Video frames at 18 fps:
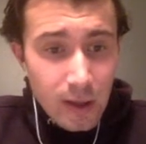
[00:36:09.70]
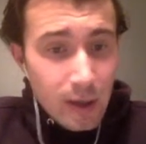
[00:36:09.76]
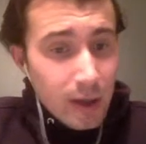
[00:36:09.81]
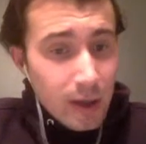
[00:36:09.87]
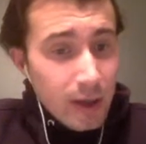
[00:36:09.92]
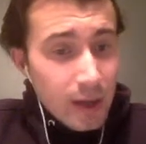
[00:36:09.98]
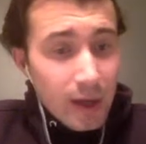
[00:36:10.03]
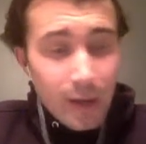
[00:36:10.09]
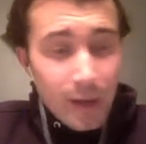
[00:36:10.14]

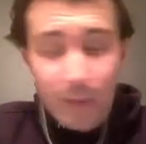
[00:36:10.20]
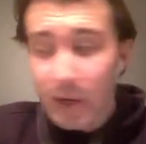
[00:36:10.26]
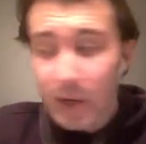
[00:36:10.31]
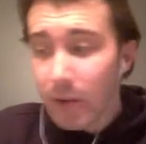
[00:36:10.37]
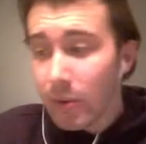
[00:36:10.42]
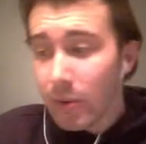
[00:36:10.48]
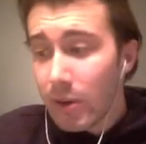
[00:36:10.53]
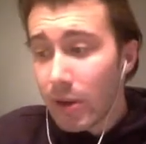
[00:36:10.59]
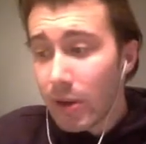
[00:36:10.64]
Yeah, Mick,
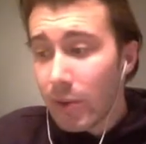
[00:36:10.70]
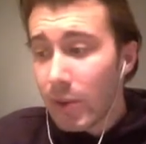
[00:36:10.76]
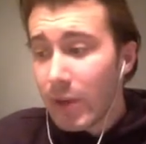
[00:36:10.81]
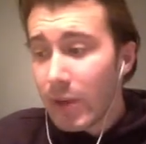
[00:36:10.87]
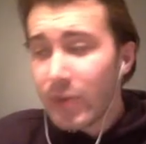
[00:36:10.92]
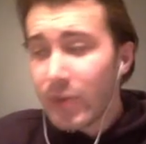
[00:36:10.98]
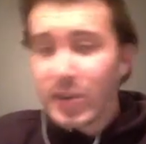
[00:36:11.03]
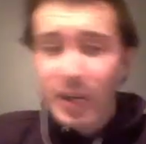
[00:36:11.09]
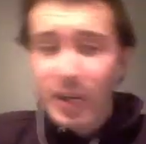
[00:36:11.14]
we
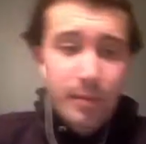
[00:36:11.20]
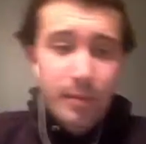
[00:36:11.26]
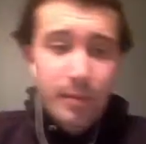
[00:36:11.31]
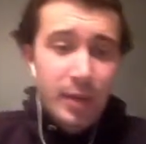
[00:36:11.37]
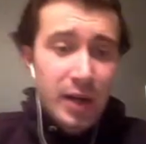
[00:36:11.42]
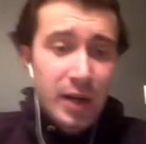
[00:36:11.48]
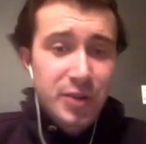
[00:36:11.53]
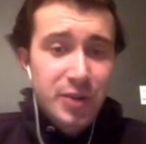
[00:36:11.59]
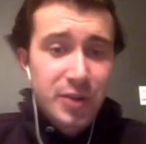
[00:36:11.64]
haven't done
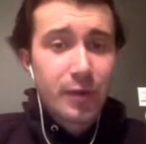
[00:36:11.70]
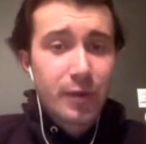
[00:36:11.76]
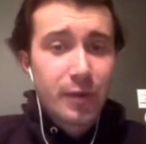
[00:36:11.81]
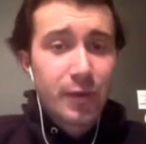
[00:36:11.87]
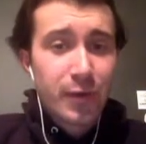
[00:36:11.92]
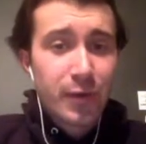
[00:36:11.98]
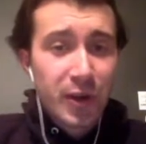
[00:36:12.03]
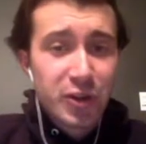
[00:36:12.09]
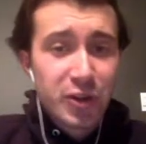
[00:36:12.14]
much
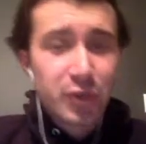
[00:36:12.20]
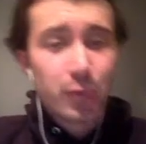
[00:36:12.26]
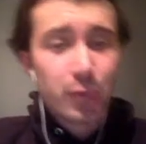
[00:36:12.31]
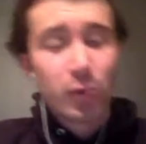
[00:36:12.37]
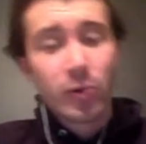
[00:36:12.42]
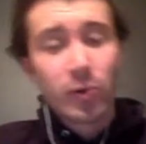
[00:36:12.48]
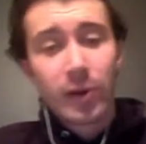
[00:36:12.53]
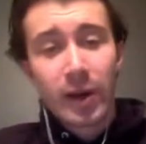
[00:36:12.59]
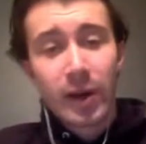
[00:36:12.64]

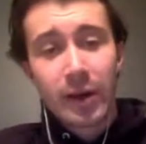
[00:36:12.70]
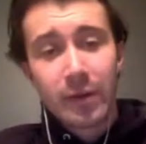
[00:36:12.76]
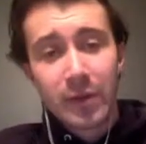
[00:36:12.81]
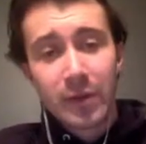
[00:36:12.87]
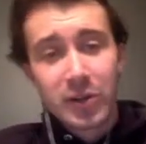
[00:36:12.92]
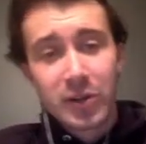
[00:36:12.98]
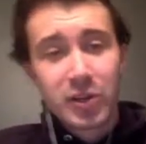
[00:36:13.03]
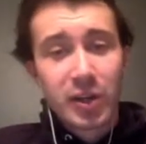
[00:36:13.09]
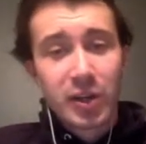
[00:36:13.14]
freshwater
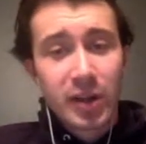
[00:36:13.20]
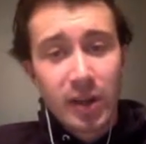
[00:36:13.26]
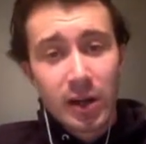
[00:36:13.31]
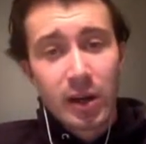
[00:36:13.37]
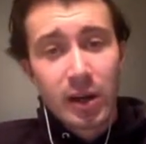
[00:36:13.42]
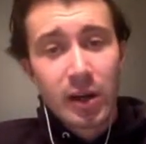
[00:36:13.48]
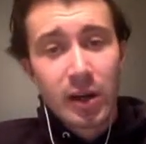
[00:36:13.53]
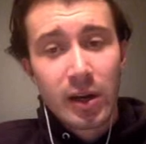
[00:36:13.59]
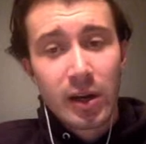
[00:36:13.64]
fishing,
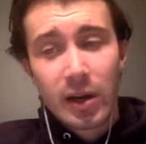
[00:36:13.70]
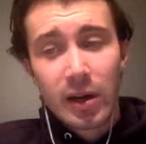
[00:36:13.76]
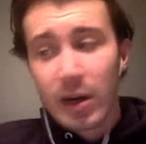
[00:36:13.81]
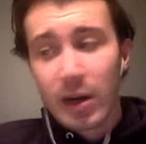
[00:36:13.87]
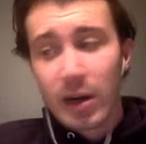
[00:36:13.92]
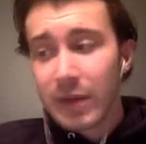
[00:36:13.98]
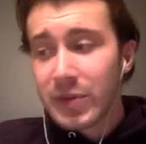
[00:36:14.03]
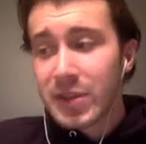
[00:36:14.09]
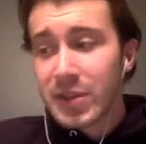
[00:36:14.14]
and I
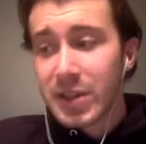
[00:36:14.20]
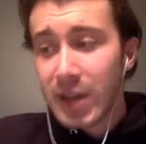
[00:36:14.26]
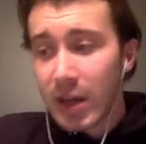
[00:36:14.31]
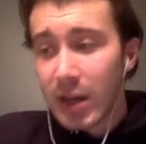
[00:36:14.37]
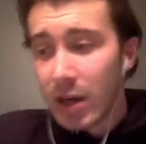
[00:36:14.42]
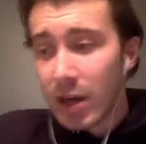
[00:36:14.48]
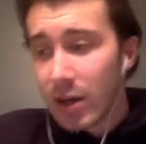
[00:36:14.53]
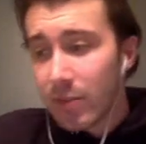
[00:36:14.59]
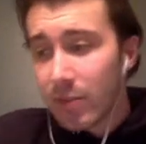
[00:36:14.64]
have to
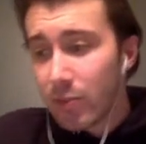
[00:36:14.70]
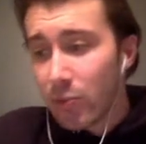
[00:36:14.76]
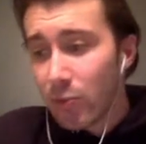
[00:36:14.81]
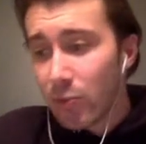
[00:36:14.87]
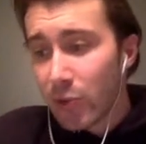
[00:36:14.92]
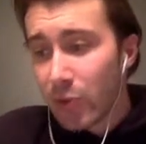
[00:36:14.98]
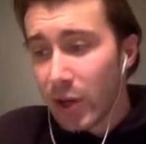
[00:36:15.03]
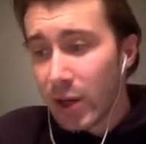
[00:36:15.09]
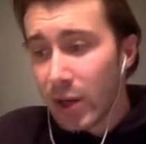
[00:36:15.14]
say I'm
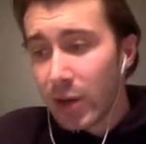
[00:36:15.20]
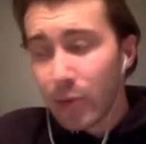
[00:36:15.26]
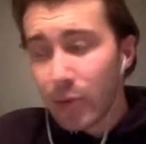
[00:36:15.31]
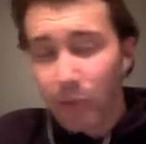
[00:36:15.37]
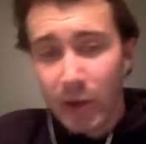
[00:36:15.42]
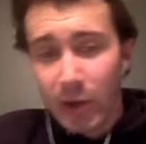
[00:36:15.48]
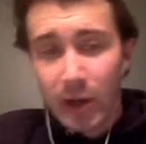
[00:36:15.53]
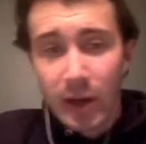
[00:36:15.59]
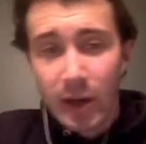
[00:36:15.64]

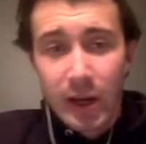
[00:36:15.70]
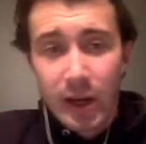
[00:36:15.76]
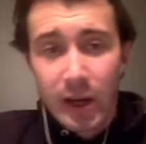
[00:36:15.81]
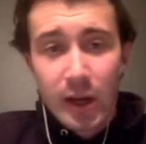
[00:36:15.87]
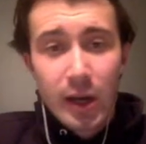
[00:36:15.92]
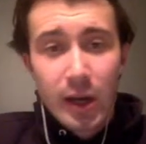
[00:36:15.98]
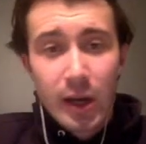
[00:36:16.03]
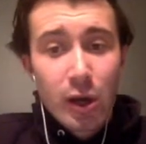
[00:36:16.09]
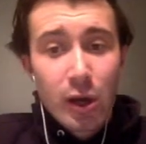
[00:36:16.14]
really
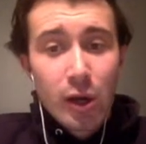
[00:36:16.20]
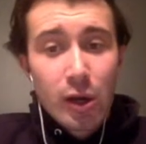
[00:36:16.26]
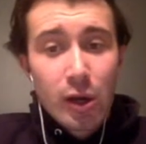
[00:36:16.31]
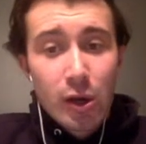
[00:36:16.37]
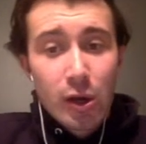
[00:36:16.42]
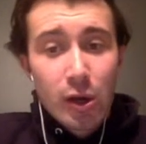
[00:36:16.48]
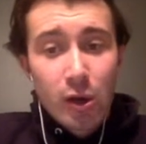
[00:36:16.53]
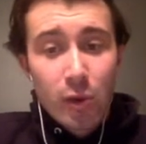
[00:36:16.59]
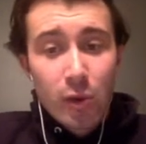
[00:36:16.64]

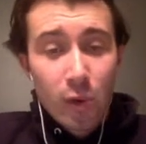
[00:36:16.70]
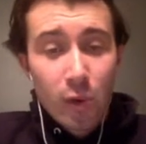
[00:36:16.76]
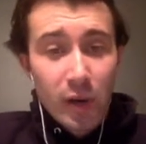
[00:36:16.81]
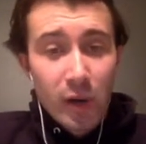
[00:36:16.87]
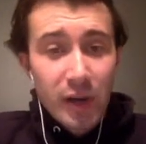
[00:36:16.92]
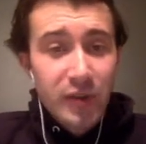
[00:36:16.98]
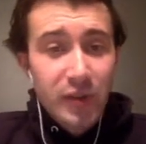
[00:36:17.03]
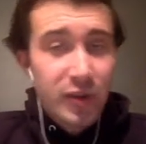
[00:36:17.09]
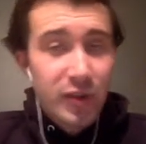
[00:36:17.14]

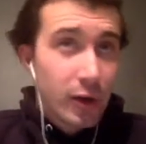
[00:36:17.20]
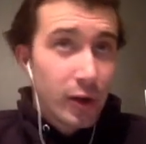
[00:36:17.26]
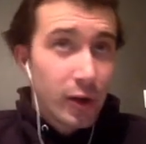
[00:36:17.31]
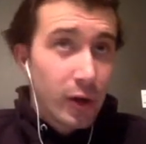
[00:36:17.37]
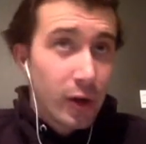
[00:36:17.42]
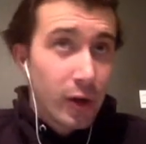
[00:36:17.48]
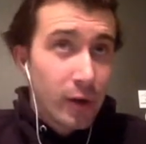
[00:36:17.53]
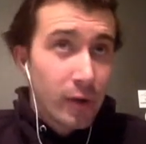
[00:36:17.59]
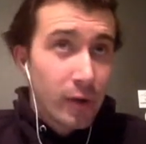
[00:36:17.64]
wanting to
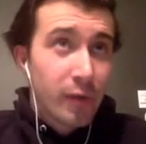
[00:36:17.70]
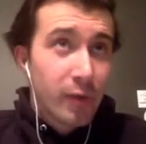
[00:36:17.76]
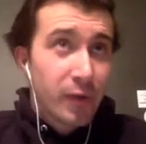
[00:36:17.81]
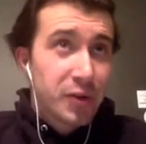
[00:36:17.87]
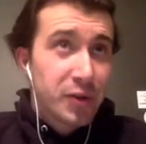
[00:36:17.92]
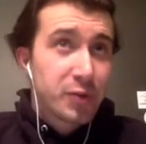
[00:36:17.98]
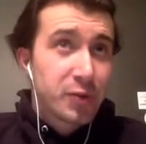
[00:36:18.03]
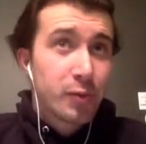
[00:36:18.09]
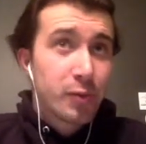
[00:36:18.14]
learn
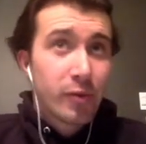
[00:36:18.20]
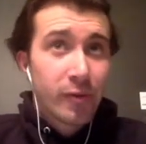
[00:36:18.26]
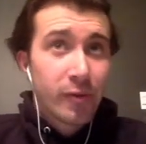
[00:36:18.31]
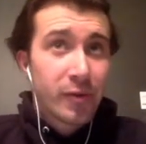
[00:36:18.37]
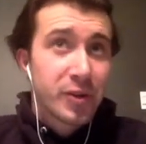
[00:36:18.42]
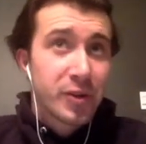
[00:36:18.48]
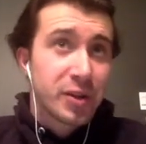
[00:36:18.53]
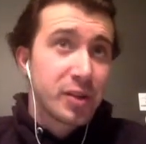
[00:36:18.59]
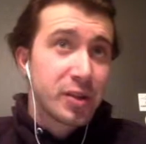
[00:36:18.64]
freshwater
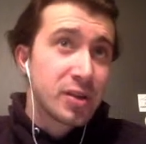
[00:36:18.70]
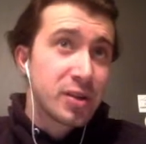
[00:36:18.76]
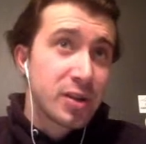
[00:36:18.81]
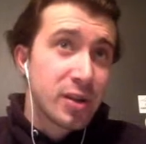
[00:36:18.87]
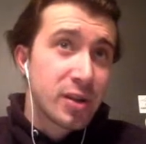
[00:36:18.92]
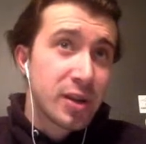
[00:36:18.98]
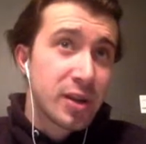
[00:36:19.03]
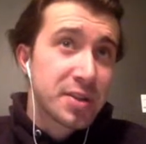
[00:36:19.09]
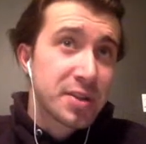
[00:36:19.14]
fishing. There's a
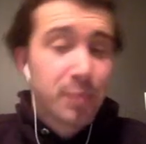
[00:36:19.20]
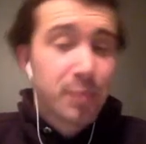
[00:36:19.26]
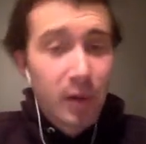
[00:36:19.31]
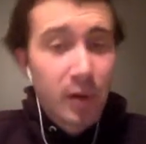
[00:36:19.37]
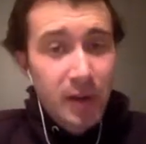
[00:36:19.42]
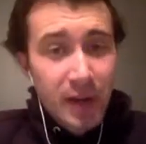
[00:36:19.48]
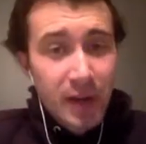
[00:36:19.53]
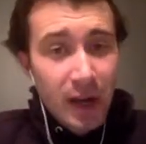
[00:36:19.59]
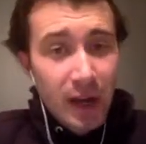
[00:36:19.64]
nice
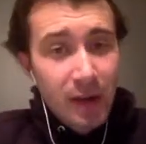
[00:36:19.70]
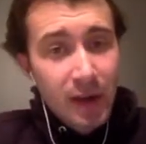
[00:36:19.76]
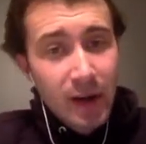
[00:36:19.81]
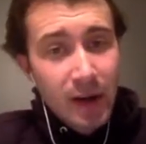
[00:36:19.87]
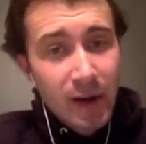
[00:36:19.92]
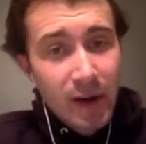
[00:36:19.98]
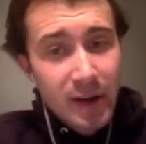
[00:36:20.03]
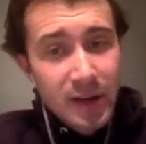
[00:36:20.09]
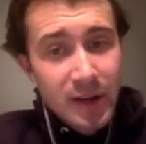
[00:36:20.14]
spot down
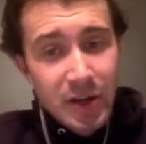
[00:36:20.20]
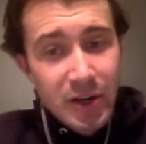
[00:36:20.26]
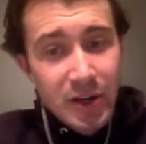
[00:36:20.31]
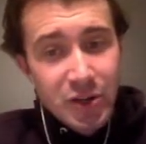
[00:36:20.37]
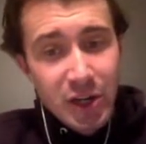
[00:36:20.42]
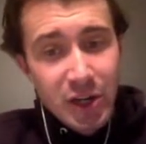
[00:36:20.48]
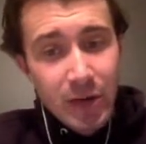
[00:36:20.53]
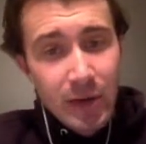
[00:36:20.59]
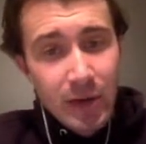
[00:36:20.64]
there at
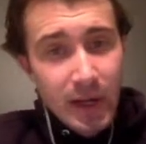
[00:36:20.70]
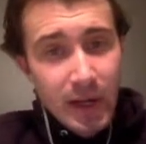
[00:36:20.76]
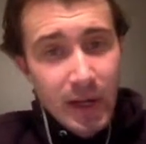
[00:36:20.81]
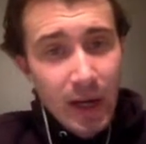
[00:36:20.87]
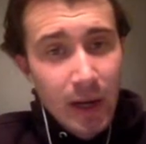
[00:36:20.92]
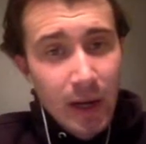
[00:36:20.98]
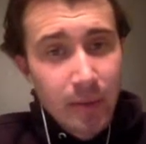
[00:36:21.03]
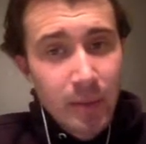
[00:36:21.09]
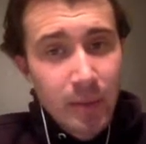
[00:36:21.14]
Dangerra
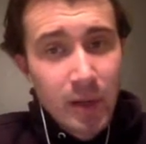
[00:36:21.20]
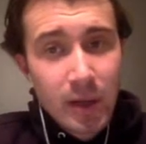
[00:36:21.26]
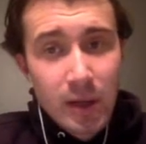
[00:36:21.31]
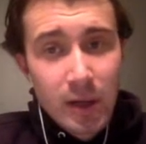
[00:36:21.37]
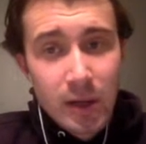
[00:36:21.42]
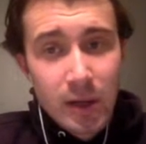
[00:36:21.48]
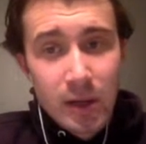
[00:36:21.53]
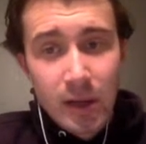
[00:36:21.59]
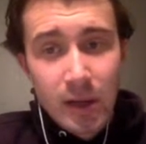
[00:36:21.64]
Dam,
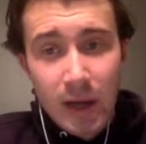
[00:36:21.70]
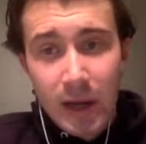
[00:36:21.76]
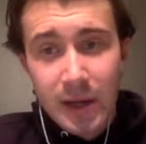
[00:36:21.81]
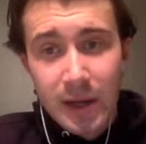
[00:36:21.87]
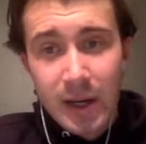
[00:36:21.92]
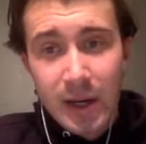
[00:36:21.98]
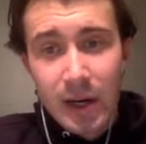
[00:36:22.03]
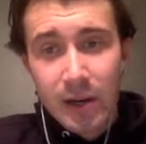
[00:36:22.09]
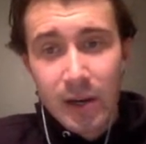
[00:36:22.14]

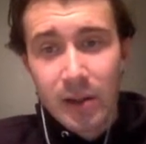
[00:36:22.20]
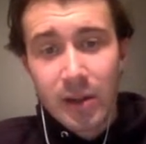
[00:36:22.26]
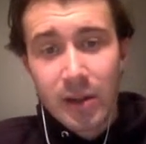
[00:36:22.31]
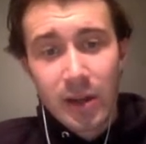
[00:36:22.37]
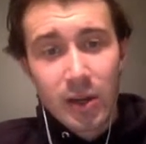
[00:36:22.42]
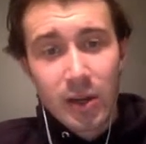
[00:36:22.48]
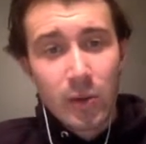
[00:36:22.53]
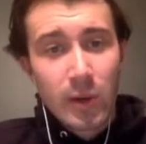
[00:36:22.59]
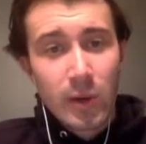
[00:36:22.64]
down in the
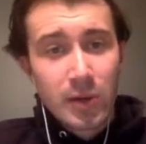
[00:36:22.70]
Yalwal